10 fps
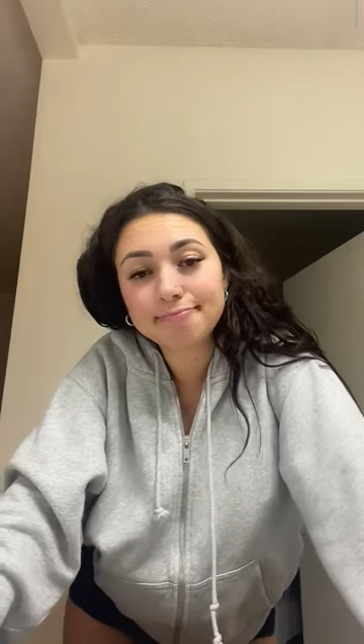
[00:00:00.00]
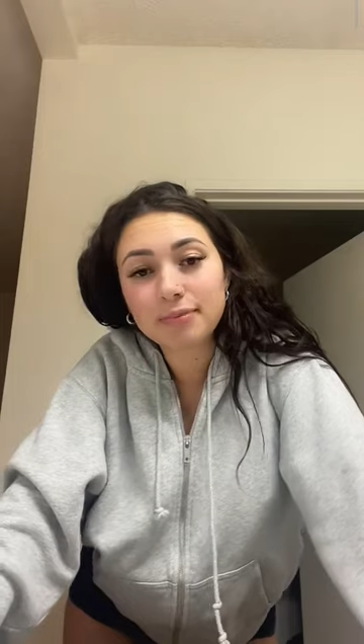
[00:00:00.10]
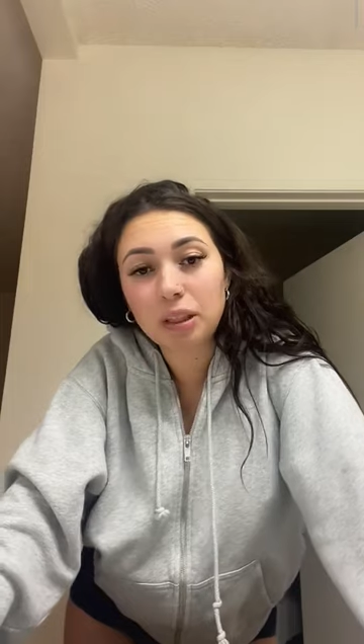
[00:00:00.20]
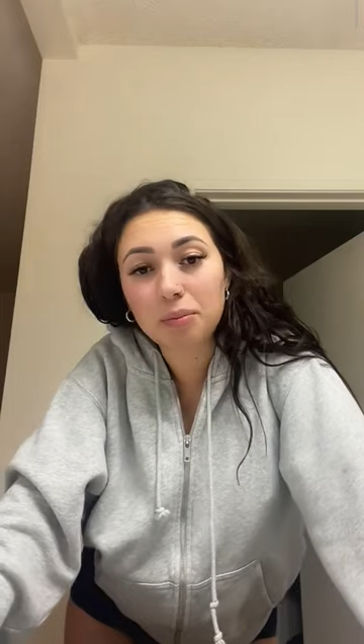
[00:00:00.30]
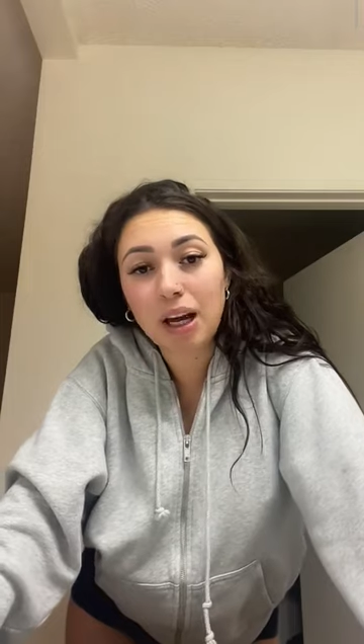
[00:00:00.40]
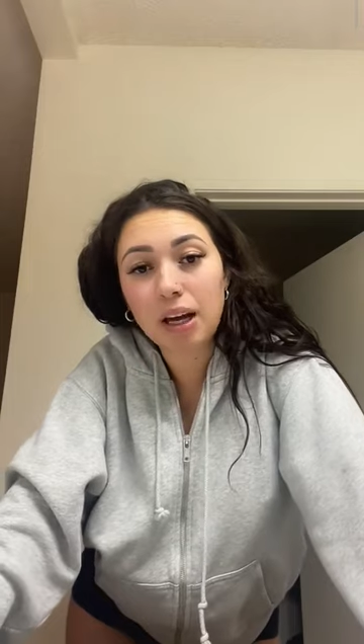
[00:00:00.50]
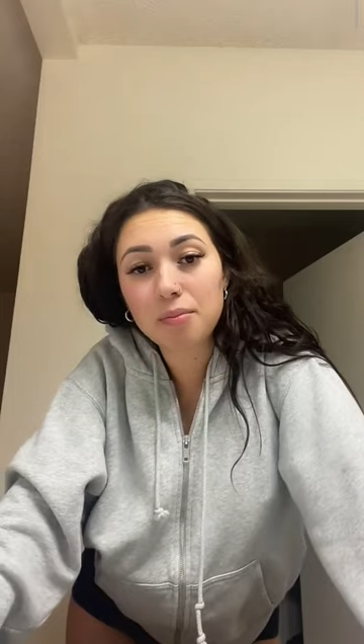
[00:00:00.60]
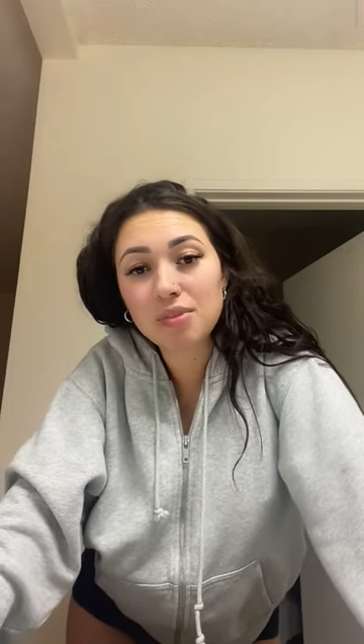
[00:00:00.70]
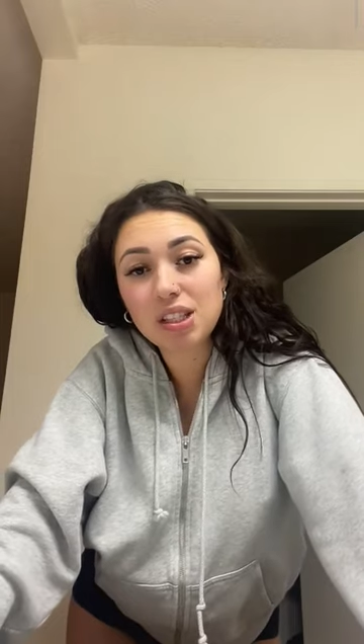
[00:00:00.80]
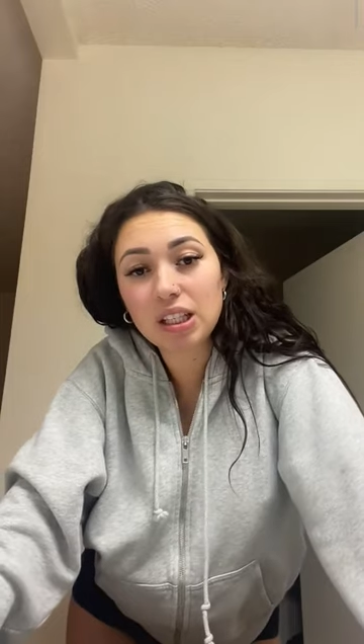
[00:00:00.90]

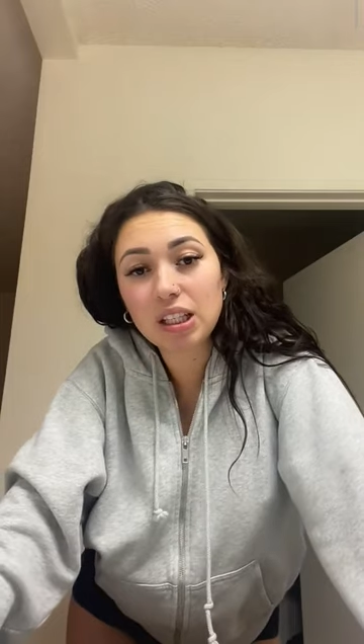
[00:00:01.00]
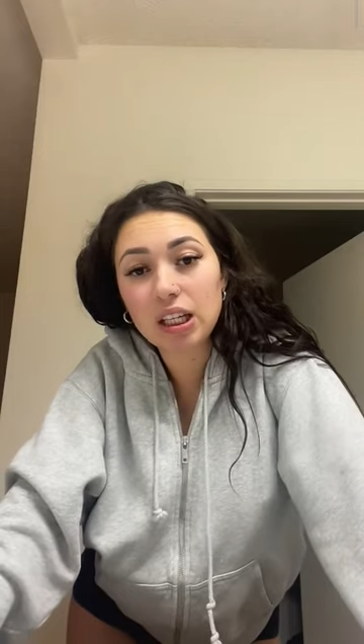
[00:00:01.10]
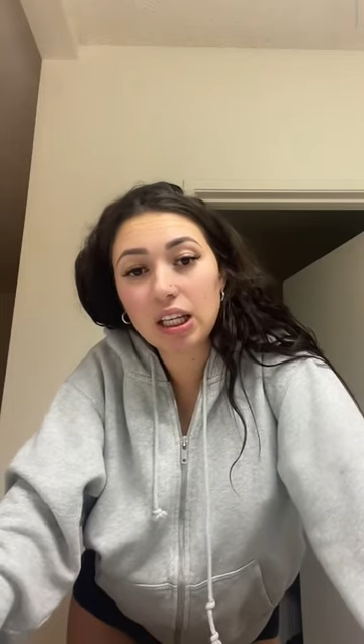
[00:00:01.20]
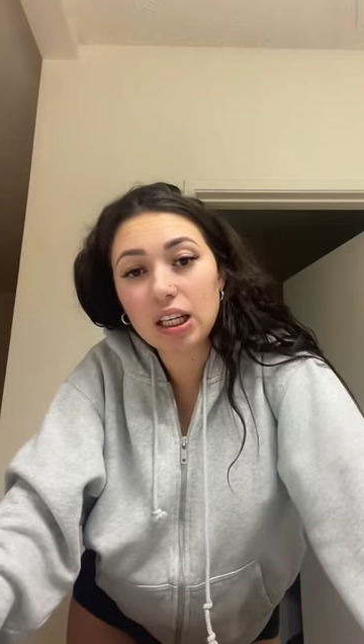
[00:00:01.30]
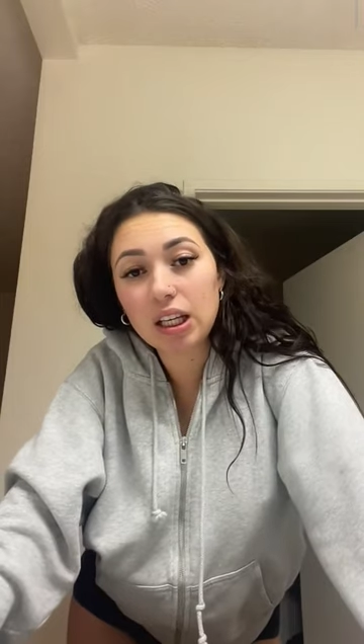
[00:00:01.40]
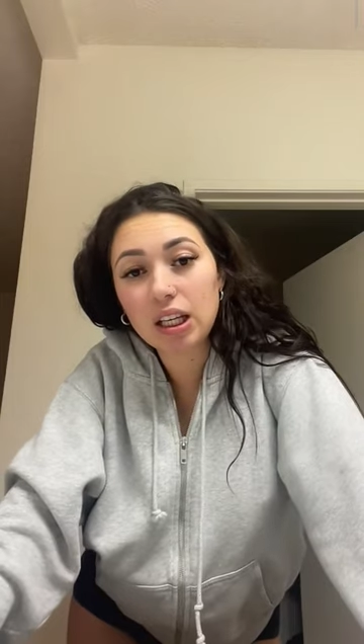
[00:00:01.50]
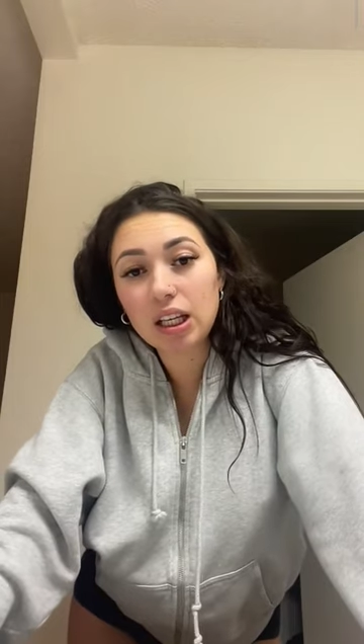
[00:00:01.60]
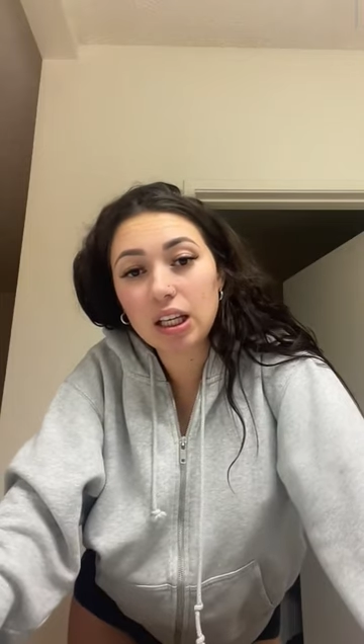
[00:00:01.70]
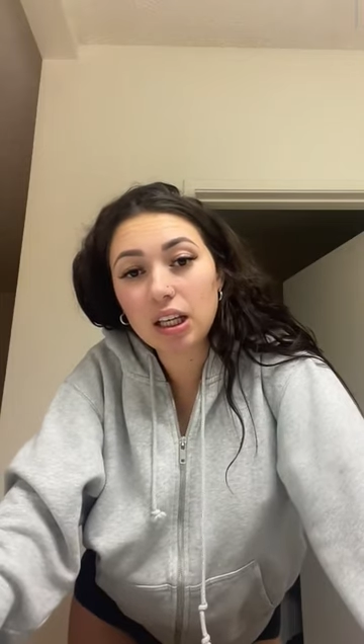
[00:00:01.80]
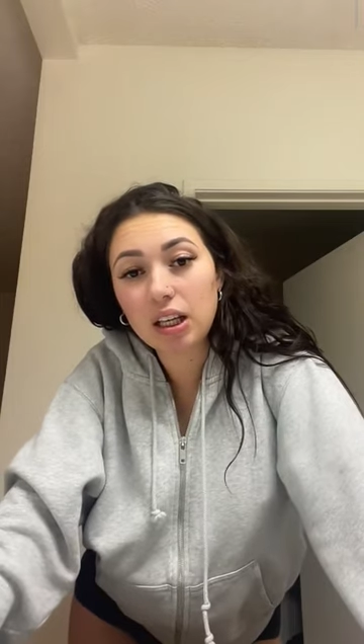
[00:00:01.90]
Sometimes,
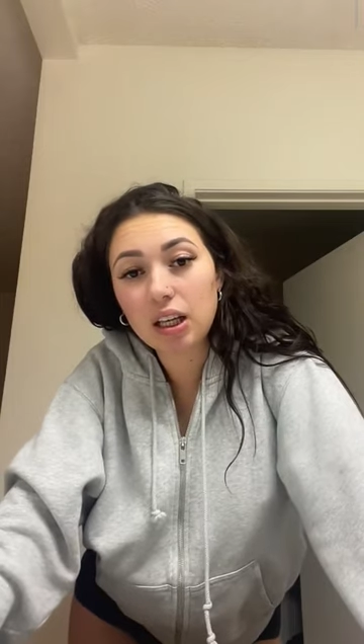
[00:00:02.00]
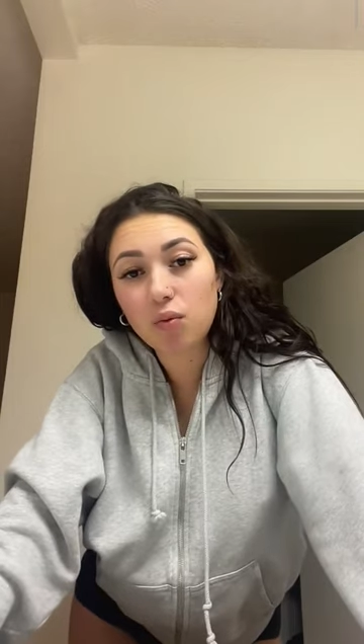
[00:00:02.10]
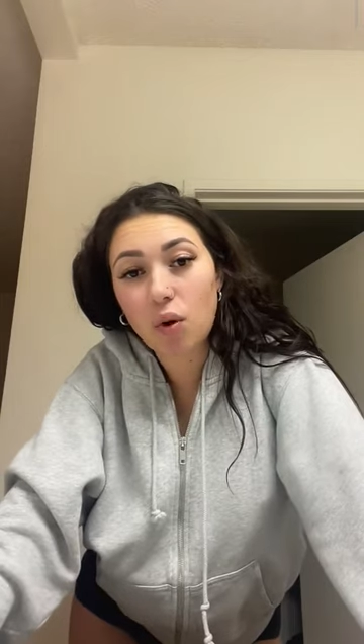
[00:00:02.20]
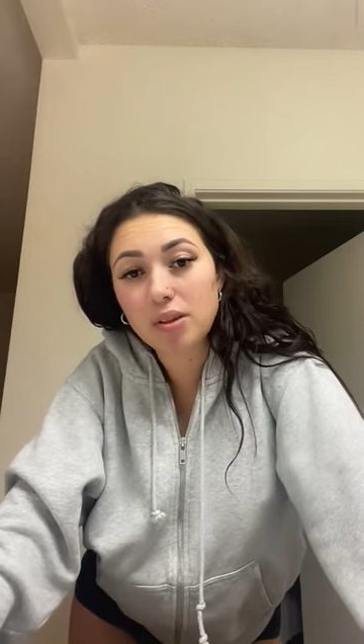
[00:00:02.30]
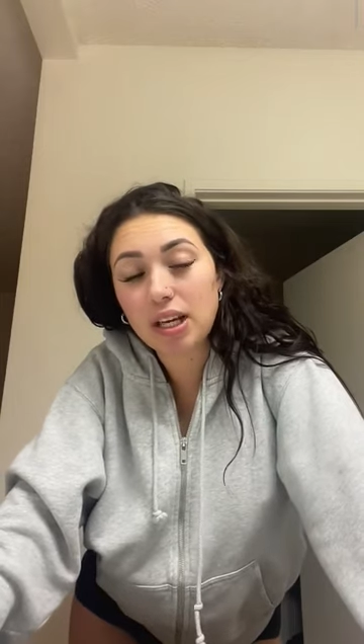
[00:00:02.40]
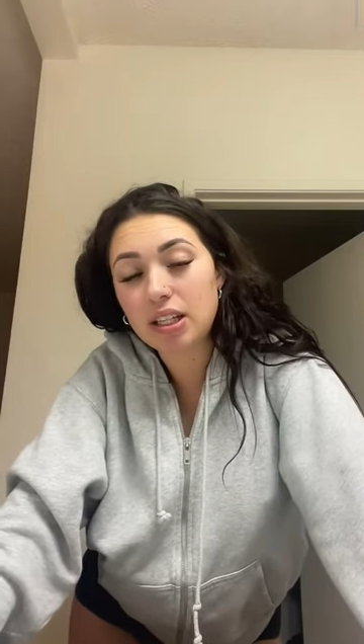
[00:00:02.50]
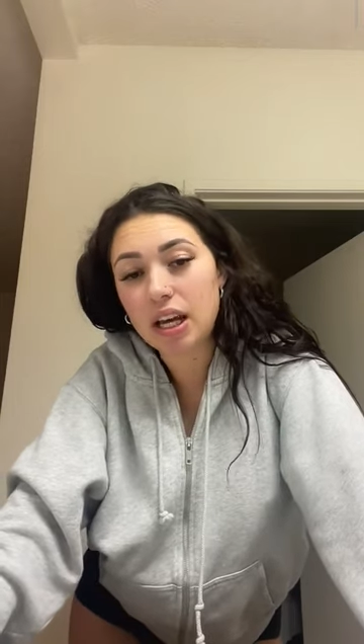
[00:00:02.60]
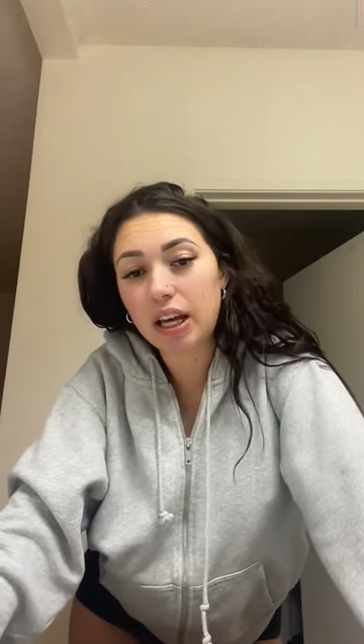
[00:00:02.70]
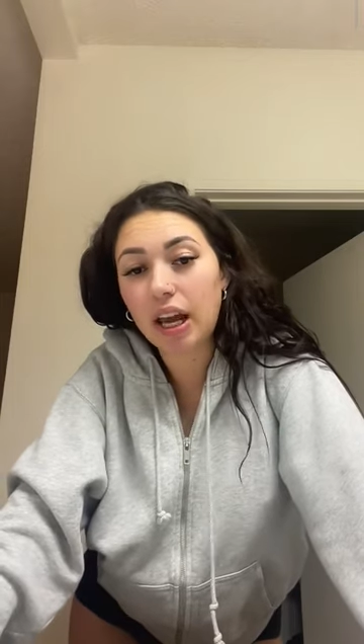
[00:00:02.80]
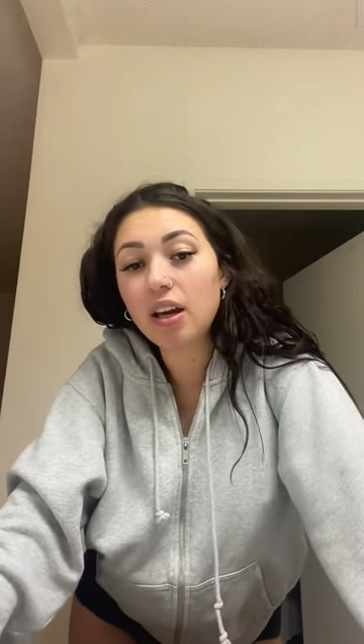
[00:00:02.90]
what was I
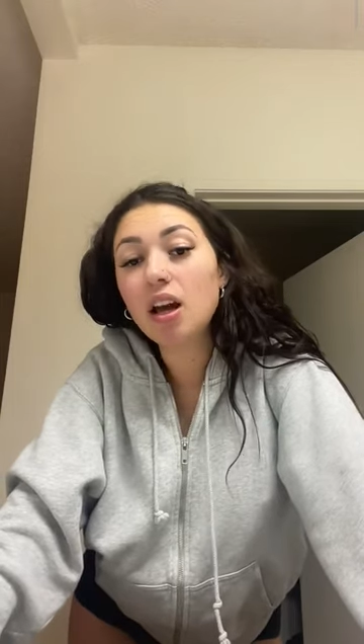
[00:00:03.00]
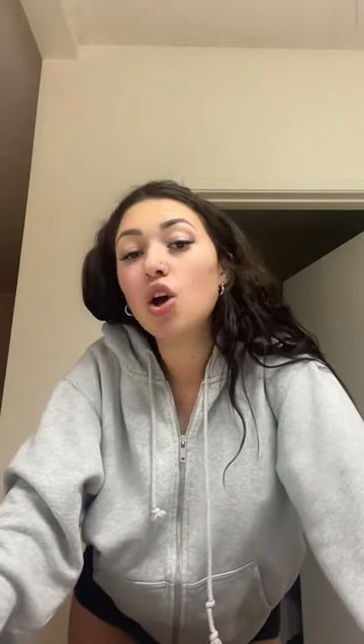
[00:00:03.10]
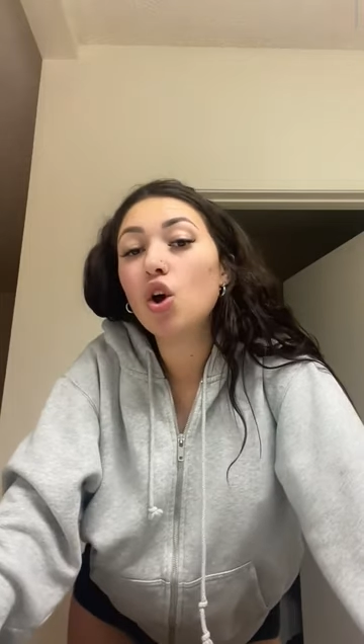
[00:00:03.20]
taking?